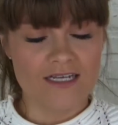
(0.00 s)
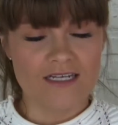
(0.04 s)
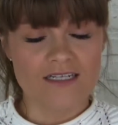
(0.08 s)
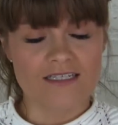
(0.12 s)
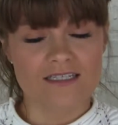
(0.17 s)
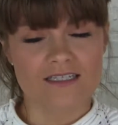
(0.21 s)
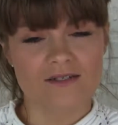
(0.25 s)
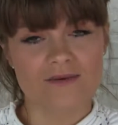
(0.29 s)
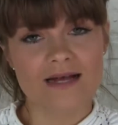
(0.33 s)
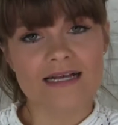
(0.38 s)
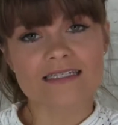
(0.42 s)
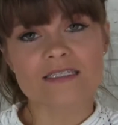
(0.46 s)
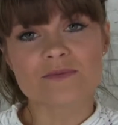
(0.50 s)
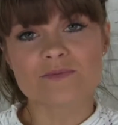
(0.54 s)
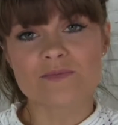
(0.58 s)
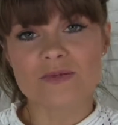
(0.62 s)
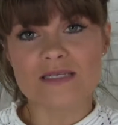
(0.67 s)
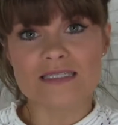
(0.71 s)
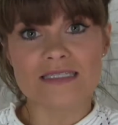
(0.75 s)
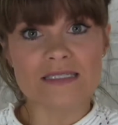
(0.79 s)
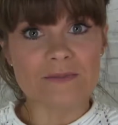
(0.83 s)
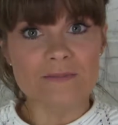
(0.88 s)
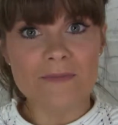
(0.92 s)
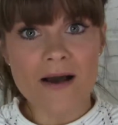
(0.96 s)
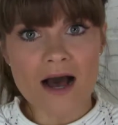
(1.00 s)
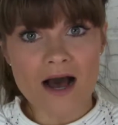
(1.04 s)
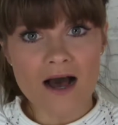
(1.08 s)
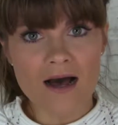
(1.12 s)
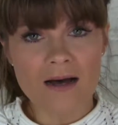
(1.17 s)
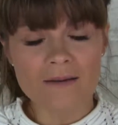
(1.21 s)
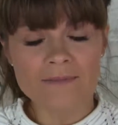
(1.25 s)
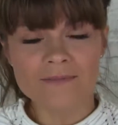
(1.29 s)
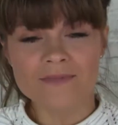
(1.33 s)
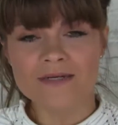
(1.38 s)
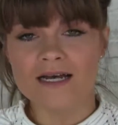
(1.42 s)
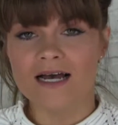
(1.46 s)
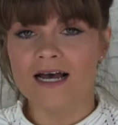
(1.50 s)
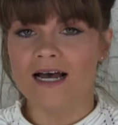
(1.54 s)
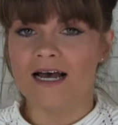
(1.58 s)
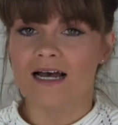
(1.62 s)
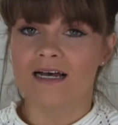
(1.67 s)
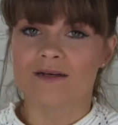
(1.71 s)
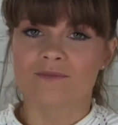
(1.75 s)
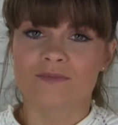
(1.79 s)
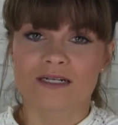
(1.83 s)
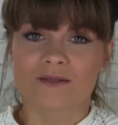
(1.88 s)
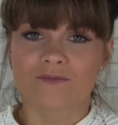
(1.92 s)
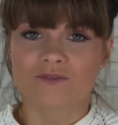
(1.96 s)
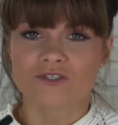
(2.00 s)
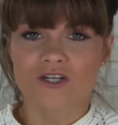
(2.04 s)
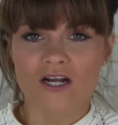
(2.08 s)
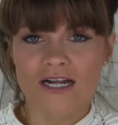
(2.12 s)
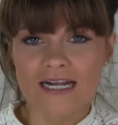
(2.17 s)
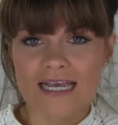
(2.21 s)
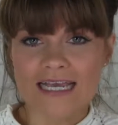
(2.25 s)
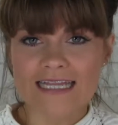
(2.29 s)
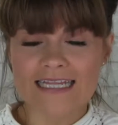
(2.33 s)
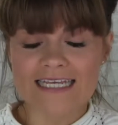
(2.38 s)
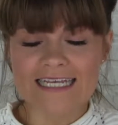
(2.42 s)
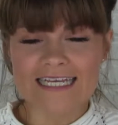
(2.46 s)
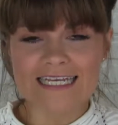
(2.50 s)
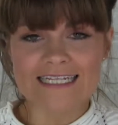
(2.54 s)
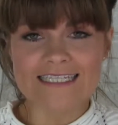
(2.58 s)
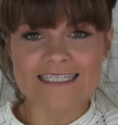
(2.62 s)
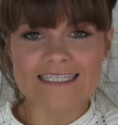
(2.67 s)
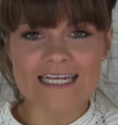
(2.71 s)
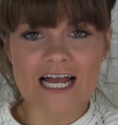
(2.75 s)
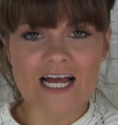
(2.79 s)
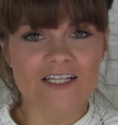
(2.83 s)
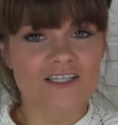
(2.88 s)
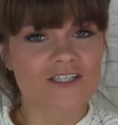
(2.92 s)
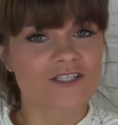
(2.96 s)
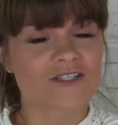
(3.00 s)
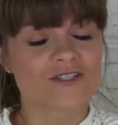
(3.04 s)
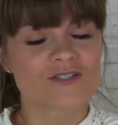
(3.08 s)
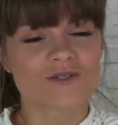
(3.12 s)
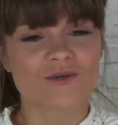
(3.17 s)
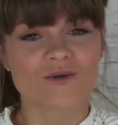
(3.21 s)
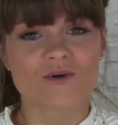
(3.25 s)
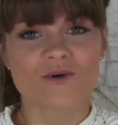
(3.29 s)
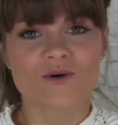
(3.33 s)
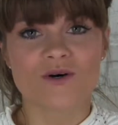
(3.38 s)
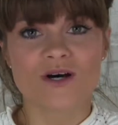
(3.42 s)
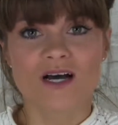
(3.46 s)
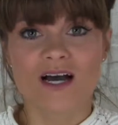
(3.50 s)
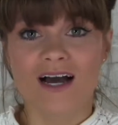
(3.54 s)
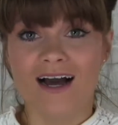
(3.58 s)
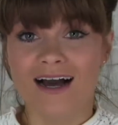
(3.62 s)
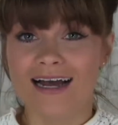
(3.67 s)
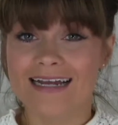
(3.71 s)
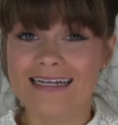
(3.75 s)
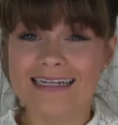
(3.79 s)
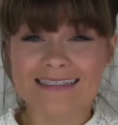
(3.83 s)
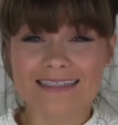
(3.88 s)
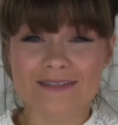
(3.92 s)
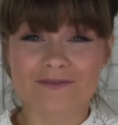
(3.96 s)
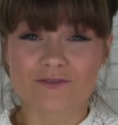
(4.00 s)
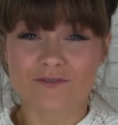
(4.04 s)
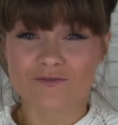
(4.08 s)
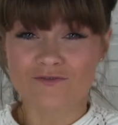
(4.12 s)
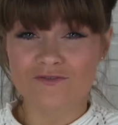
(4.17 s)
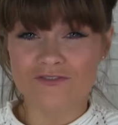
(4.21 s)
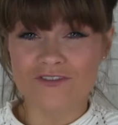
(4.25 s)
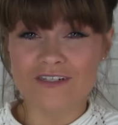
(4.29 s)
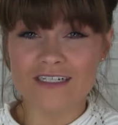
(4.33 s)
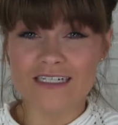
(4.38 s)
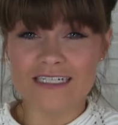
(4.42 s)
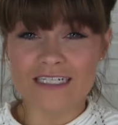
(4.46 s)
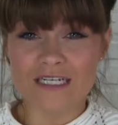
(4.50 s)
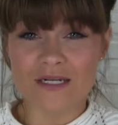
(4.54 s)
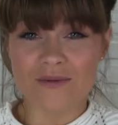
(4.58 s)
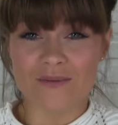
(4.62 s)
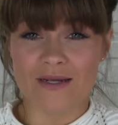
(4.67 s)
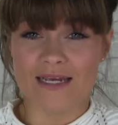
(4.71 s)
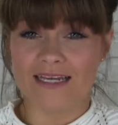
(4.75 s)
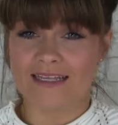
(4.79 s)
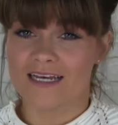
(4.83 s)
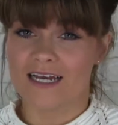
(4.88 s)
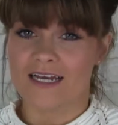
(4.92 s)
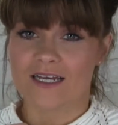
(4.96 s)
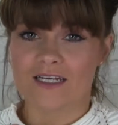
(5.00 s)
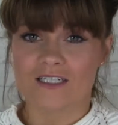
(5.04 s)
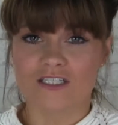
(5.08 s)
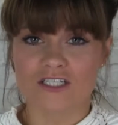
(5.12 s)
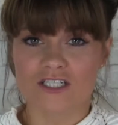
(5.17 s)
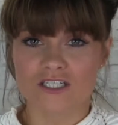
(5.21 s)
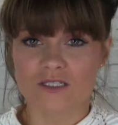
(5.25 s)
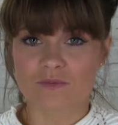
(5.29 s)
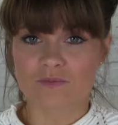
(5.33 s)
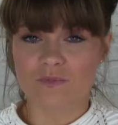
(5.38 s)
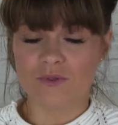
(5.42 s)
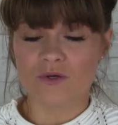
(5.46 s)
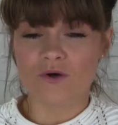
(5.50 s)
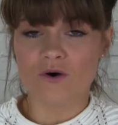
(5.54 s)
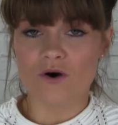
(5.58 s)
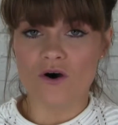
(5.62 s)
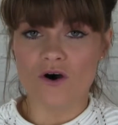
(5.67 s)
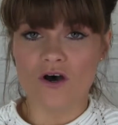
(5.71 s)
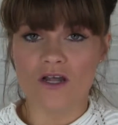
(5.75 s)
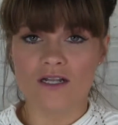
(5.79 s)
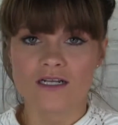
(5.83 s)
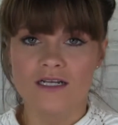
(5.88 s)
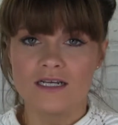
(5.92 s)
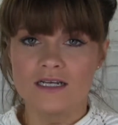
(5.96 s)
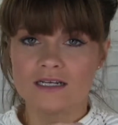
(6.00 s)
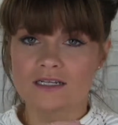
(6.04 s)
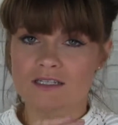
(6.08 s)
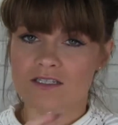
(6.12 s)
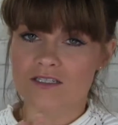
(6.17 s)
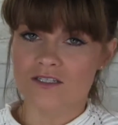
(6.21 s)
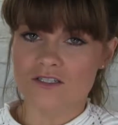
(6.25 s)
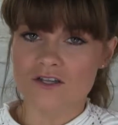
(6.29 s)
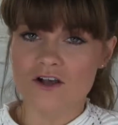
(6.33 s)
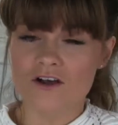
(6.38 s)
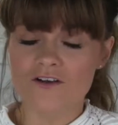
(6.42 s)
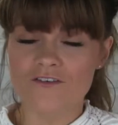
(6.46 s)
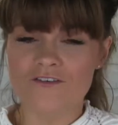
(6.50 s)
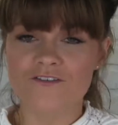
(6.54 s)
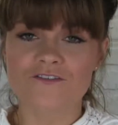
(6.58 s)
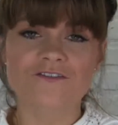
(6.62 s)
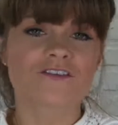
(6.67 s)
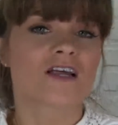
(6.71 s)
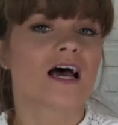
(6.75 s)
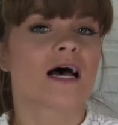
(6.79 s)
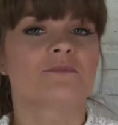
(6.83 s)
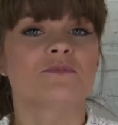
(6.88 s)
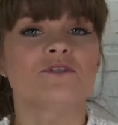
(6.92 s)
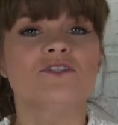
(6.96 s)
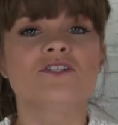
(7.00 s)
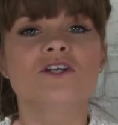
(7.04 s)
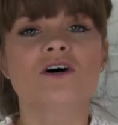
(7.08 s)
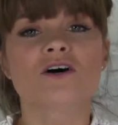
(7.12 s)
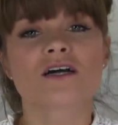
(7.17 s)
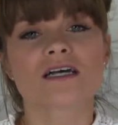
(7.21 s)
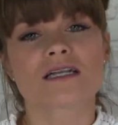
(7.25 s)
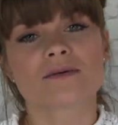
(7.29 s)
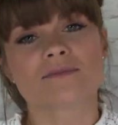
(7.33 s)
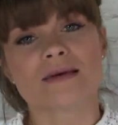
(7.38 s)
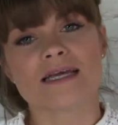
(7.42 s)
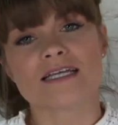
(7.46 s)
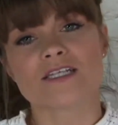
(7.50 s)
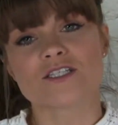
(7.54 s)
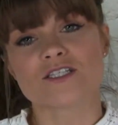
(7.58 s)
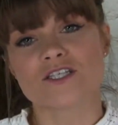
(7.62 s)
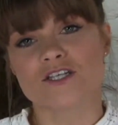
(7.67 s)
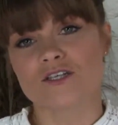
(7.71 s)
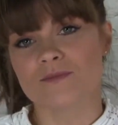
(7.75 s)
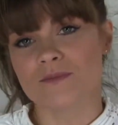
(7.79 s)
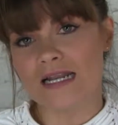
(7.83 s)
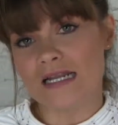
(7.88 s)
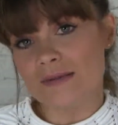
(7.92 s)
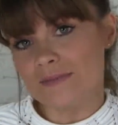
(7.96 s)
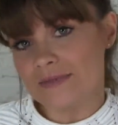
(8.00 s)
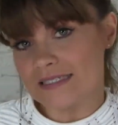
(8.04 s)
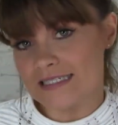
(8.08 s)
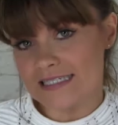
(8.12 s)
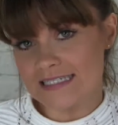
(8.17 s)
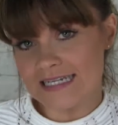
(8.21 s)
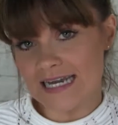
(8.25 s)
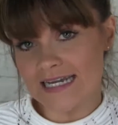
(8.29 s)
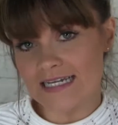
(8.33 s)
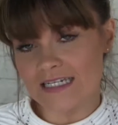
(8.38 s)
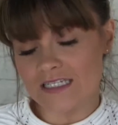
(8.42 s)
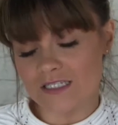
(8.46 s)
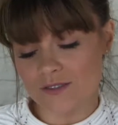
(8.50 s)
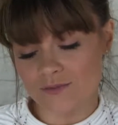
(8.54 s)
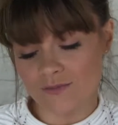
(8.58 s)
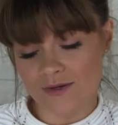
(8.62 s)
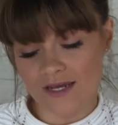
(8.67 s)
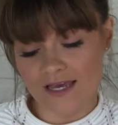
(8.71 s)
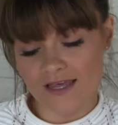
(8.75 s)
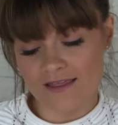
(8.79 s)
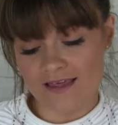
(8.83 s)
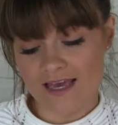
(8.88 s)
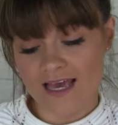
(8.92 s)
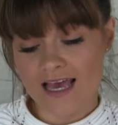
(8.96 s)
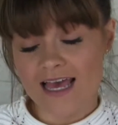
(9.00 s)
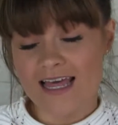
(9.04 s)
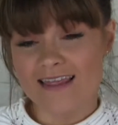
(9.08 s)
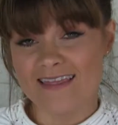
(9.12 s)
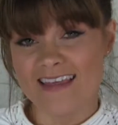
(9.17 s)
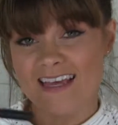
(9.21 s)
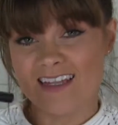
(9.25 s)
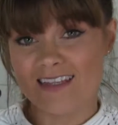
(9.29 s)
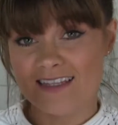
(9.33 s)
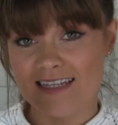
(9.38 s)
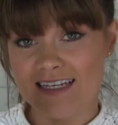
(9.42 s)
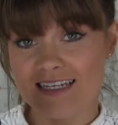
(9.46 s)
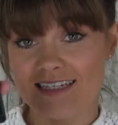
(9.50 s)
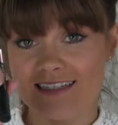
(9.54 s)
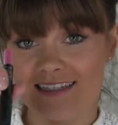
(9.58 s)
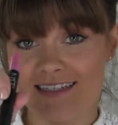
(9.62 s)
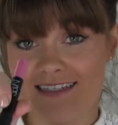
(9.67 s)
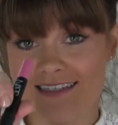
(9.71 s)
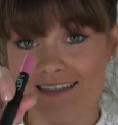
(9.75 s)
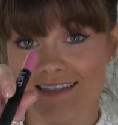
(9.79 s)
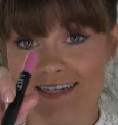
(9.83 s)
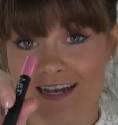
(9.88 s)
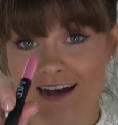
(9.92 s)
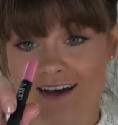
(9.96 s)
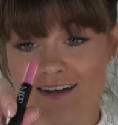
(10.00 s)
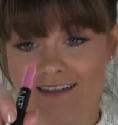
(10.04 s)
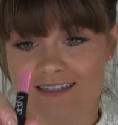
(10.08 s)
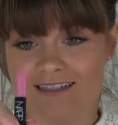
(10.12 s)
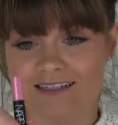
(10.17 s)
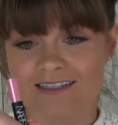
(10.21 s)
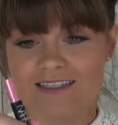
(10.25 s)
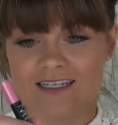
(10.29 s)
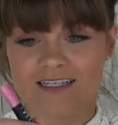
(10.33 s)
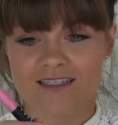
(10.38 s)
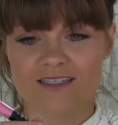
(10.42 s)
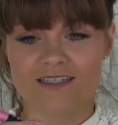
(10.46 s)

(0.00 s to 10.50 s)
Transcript: So as a busy mum, um, when I'm trying to get the kids out of the door, I need something really quick that I can just put on, soft, I'm not gonna make too many mistakes with, then this is the answer.